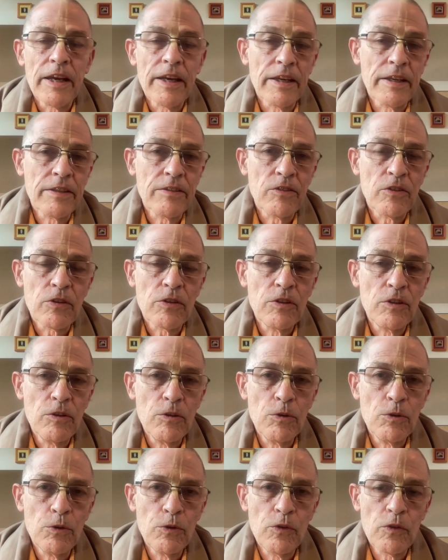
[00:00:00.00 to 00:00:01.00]
and to
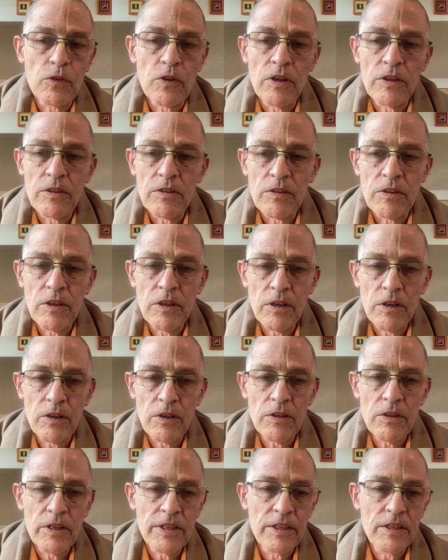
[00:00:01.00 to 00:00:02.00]
use
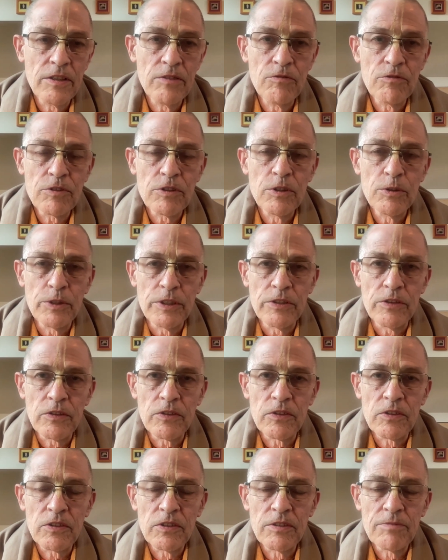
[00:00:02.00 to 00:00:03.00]
their
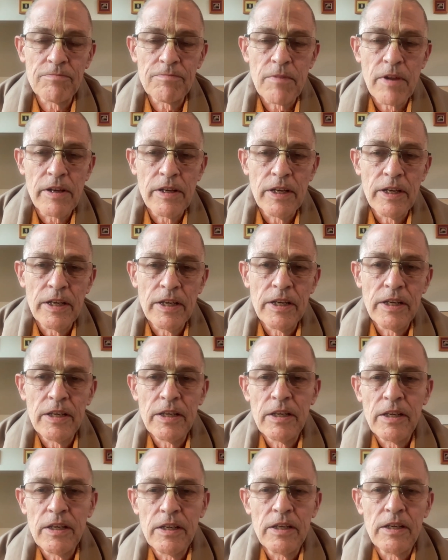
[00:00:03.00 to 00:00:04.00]
influence.
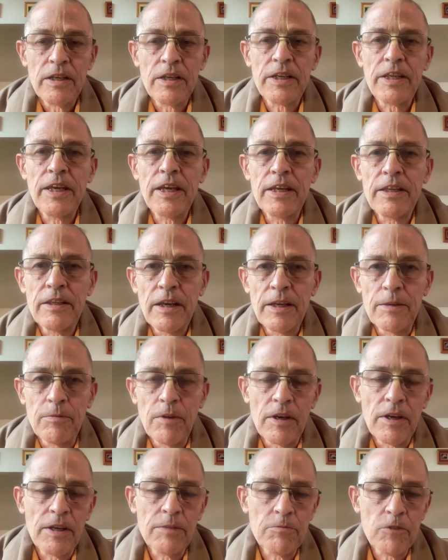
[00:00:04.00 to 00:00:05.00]
Again, I,
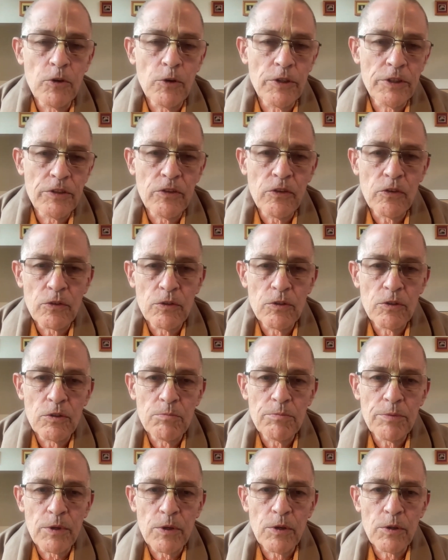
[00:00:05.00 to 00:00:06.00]
am going to
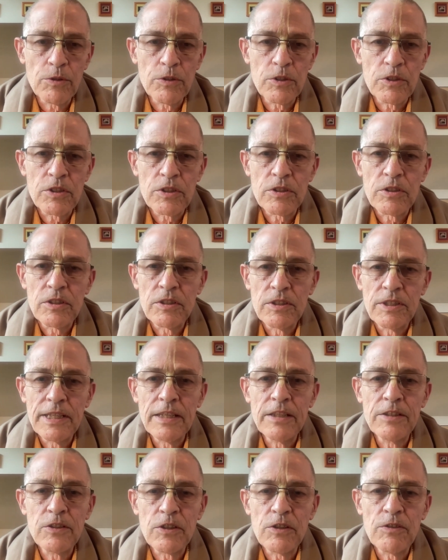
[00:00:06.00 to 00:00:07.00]
approach
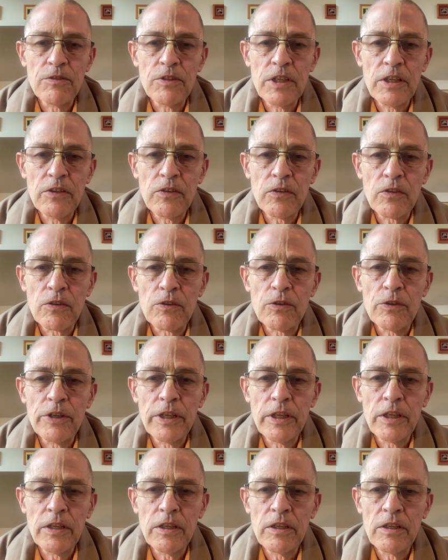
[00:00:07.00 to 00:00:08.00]
each of these
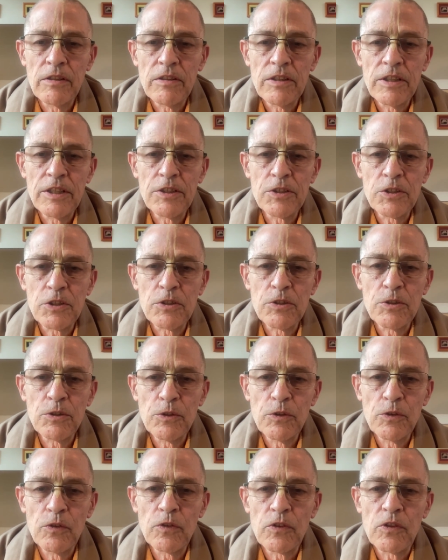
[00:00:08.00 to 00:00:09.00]
three
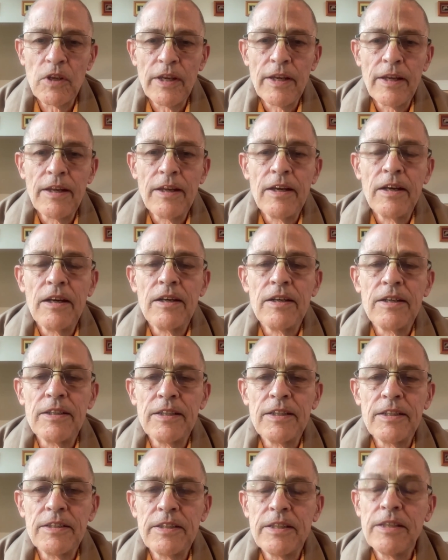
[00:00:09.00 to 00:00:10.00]
issues
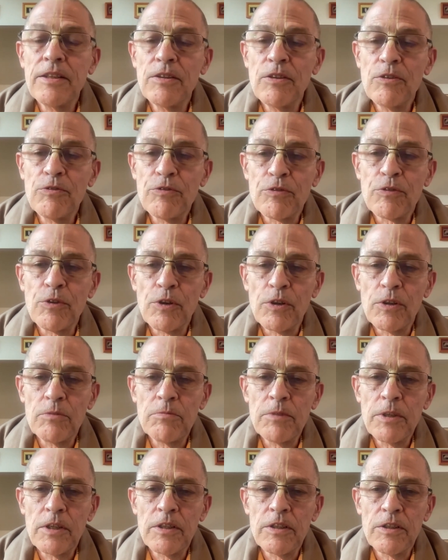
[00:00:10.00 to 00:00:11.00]
uh, in the
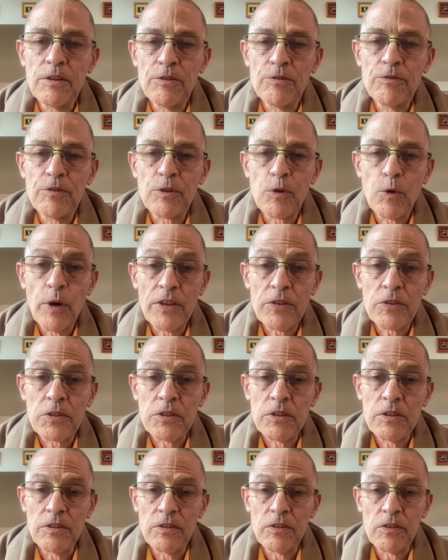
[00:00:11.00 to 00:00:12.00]
form of
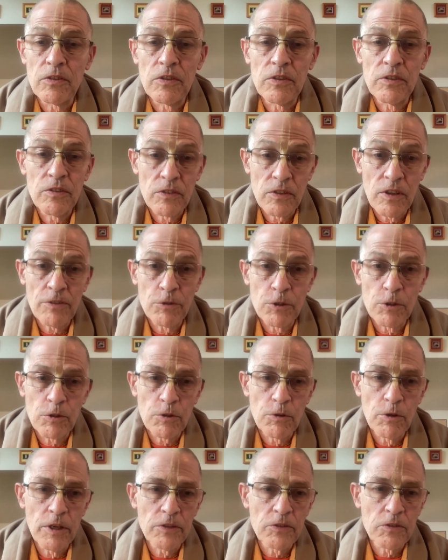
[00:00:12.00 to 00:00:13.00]
questions, several
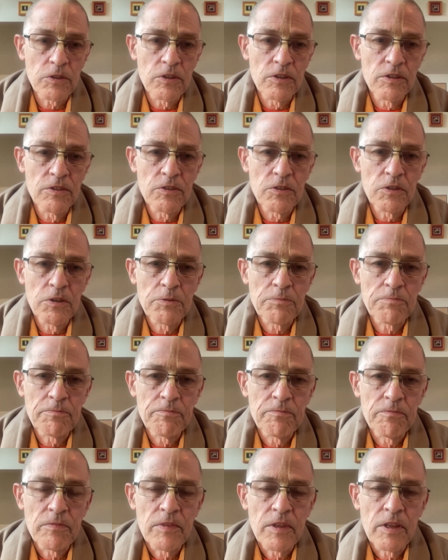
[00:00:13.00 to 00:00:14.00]
questions.
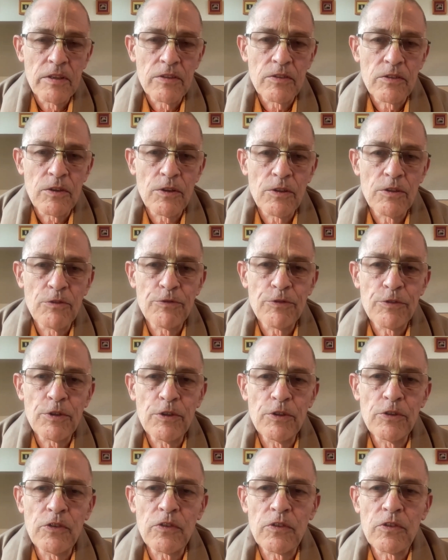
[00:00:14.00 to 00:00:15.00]
So the
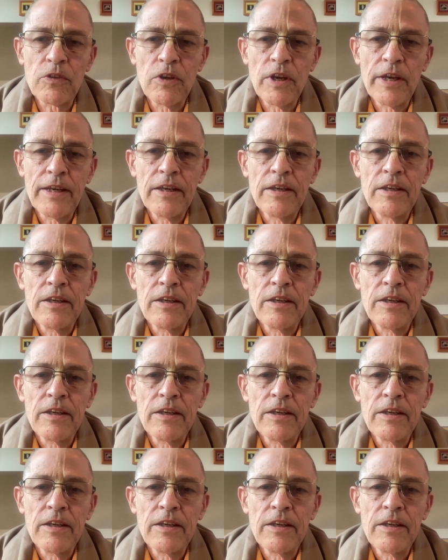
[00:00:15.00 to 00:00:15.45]
first